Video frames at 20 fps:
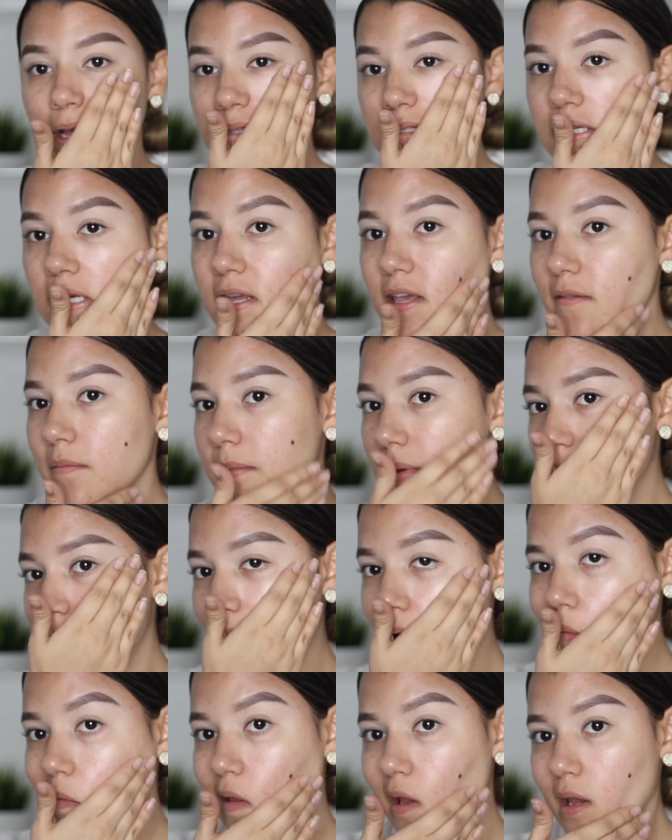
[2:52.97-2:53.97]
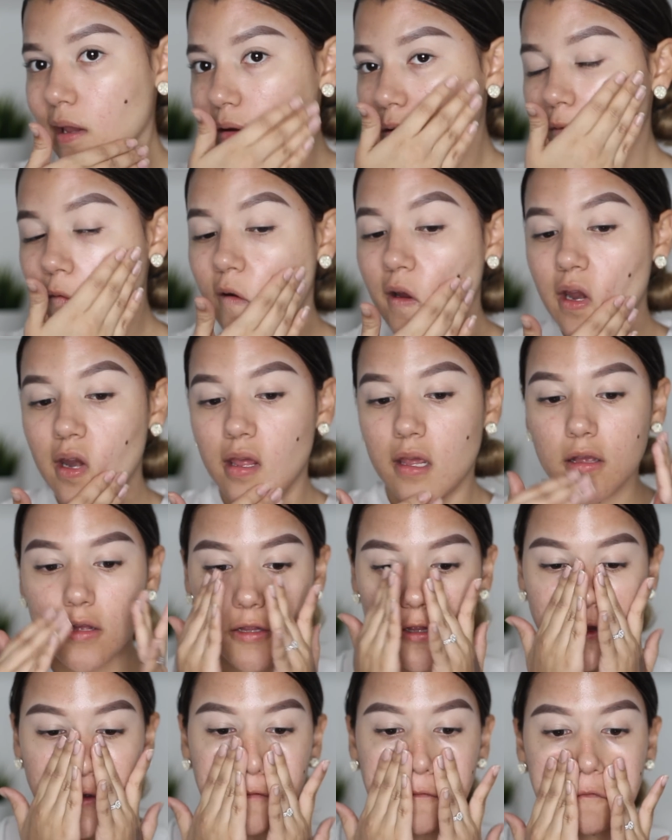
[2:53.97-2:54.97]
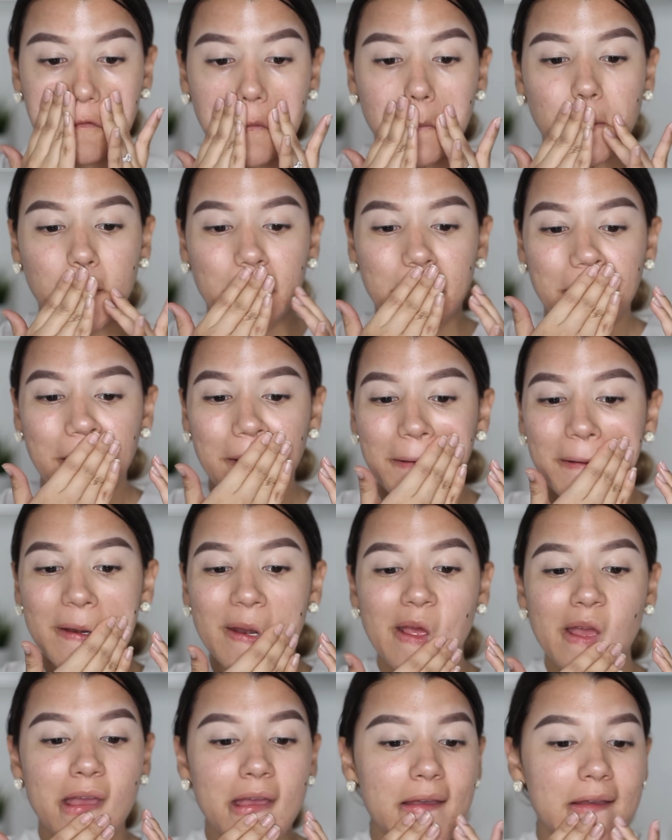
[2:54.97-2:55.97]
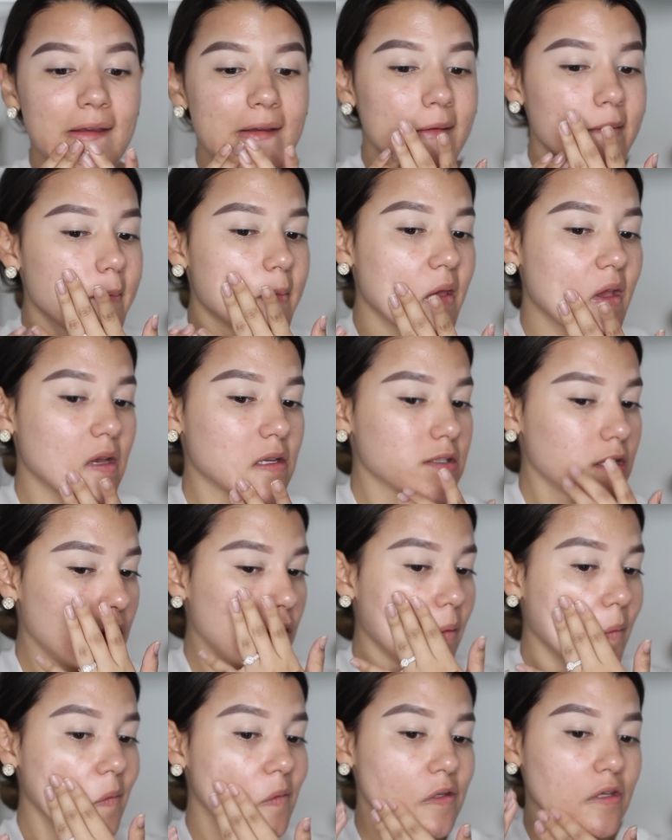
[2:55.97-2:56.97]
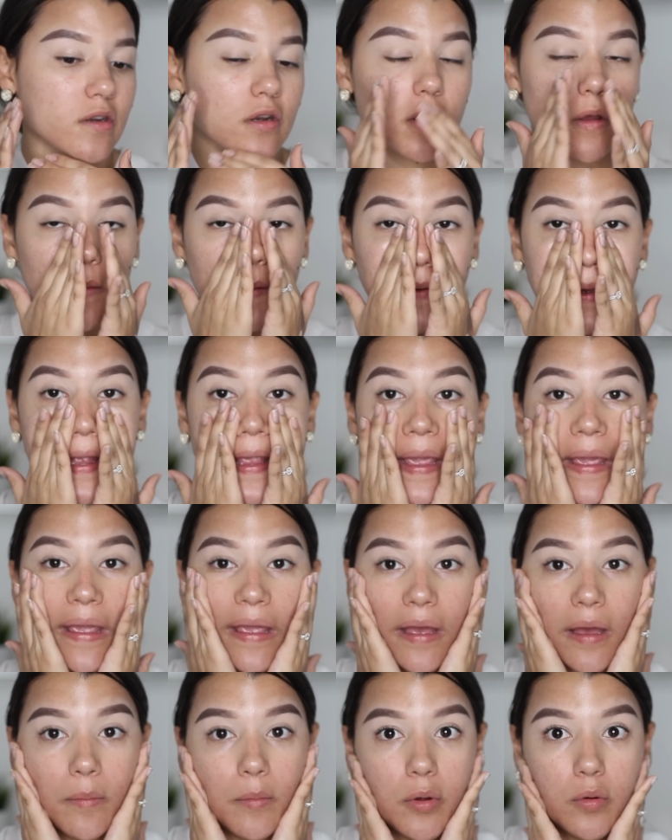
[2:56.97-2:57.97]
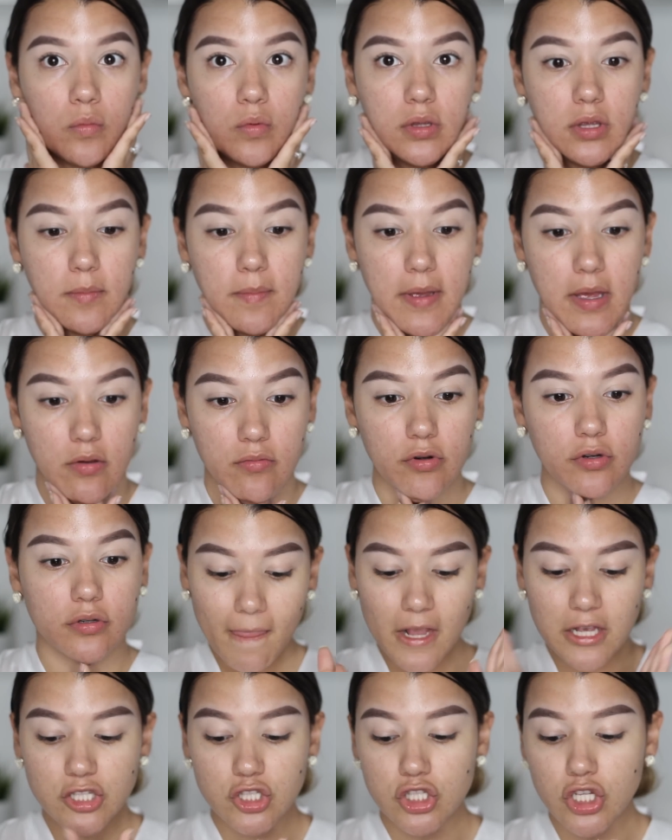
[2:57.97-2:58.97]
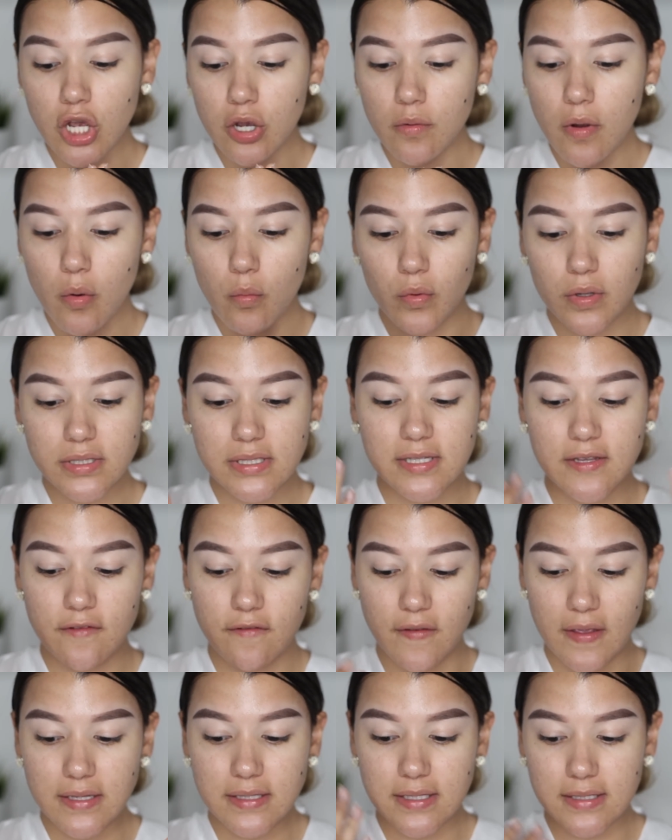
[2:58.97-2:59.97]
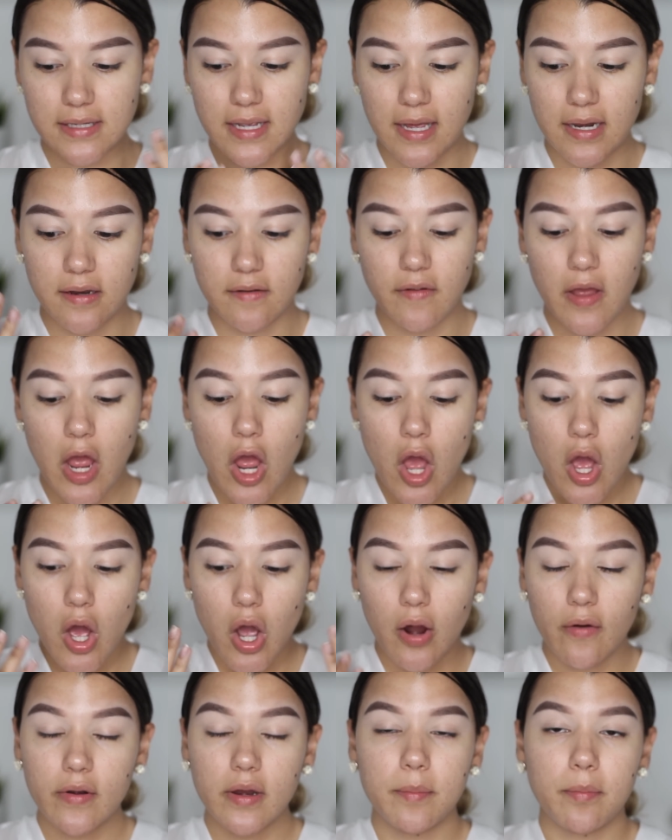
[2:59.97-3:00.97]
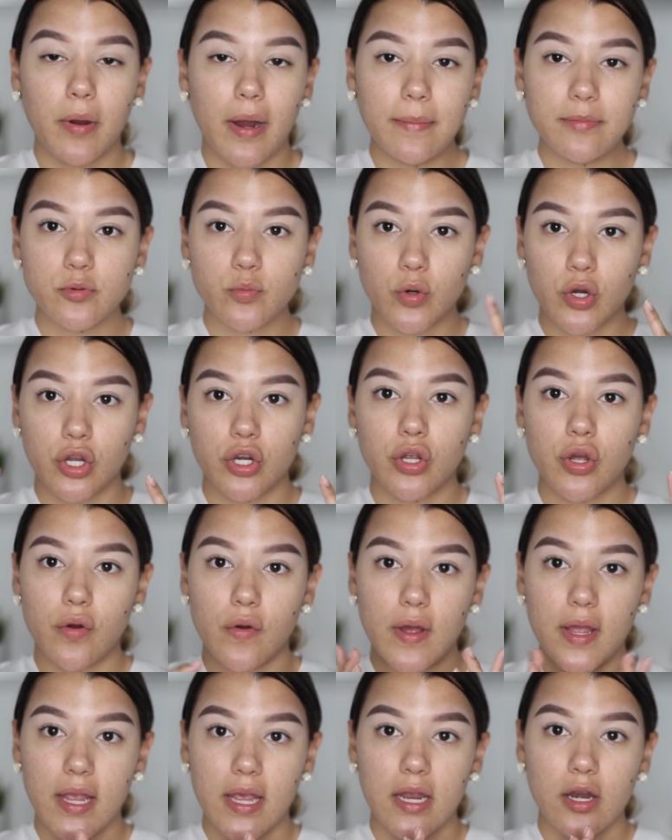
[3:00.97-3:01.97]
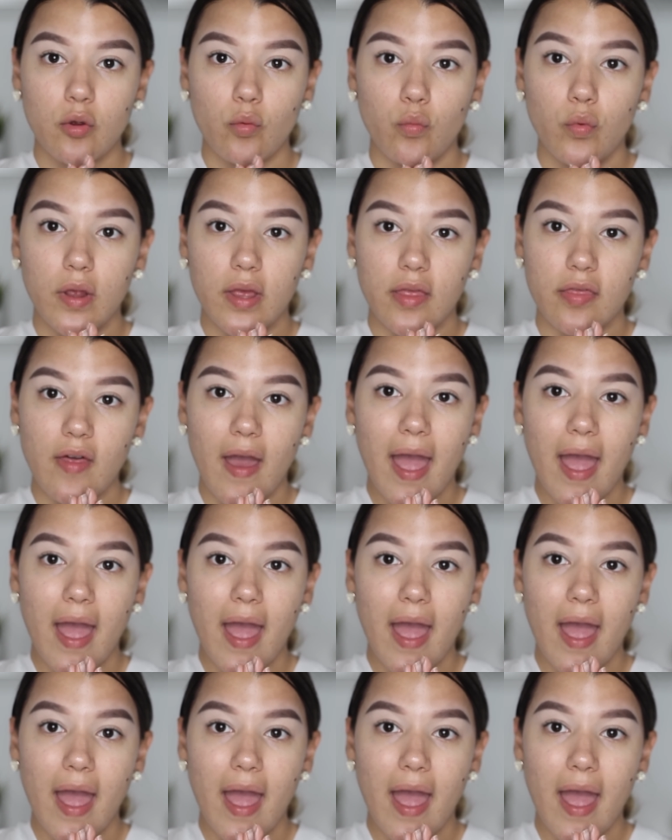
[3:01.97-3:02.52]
to give me that like radiant glow from within because I knew I was going to go ham with the powder. So once the face is kind of already prepped, we're going to go in with